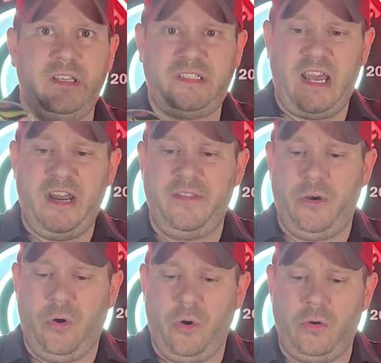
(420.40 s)
the side of the
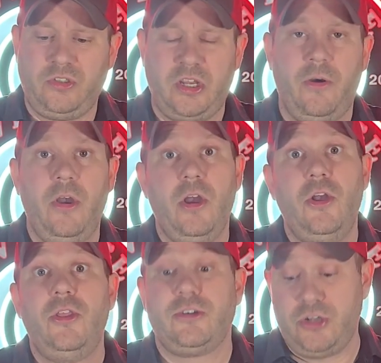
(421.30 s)
hole. So
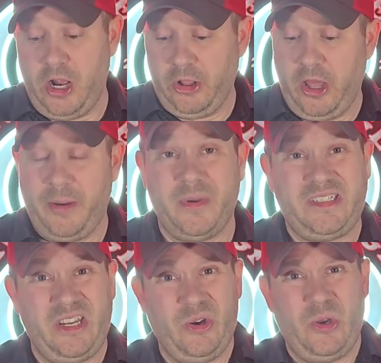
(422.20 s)
there's not a lot of
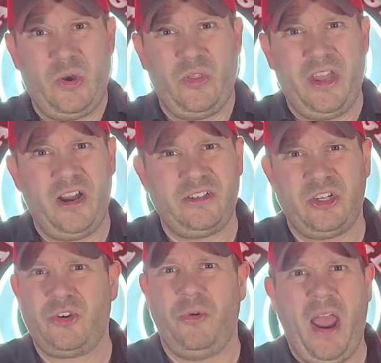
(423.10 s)
material there
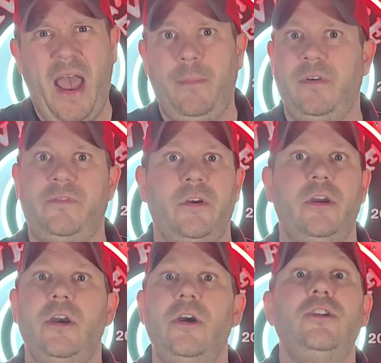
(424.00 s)
to grab if you're
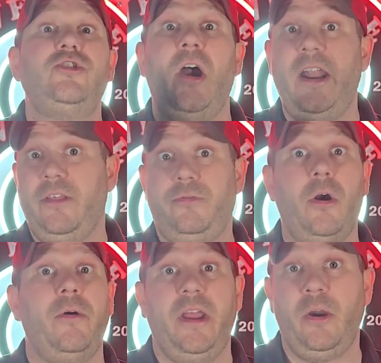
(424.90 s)
trying to
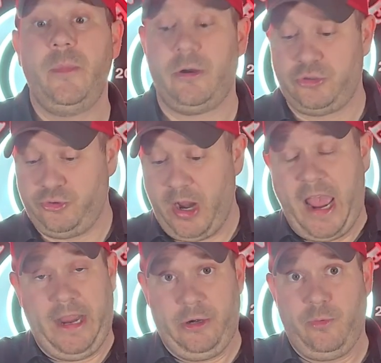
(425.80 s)
throw an airmail
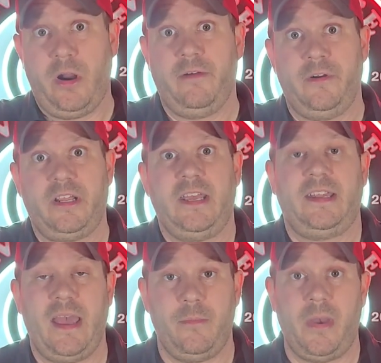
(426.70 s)
drag or whatever to get
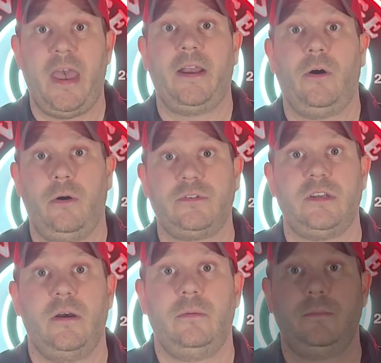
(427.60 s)
that bag
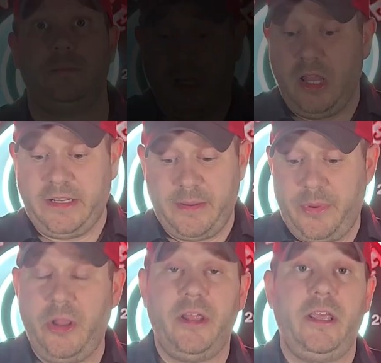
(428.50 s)
also.
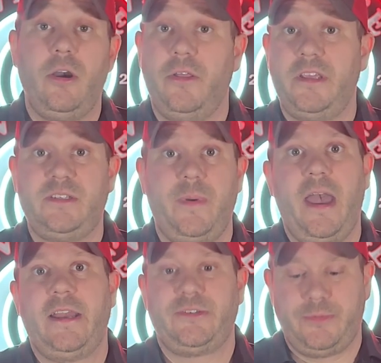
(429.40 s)
Collectibility on these
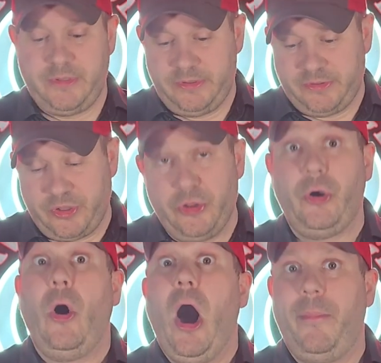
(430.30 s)
bags is a
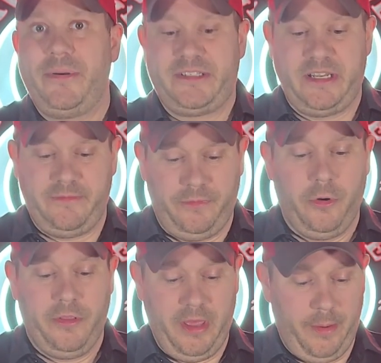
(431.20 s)
little opposite
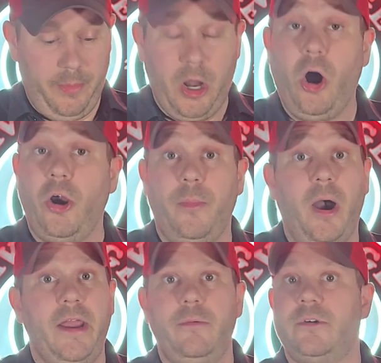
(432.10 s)
for them. The
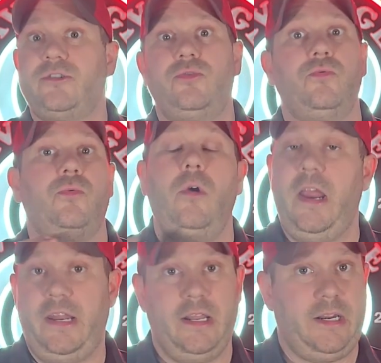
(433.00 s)
R-mite was
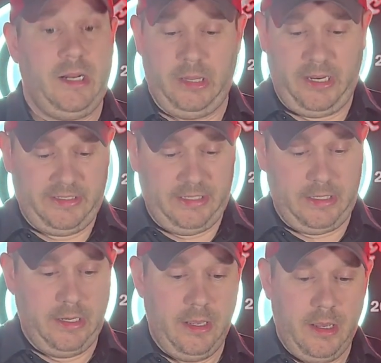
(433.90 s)
great at
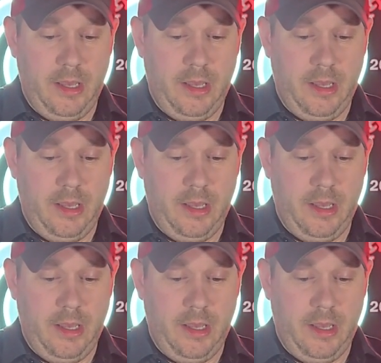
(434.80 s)
collecting.